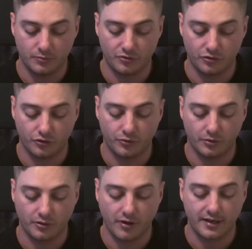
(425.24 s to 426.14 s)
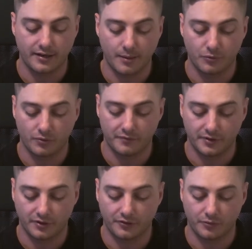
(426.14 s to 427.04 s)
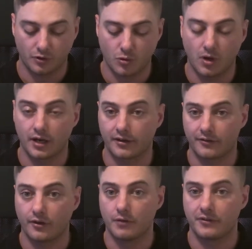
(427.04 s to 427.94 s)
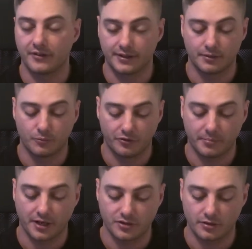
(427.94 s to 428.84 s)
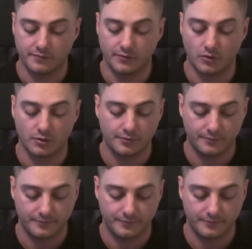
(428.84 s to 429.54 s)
was due to a greater number of villas requiring servicing than was budgeted for.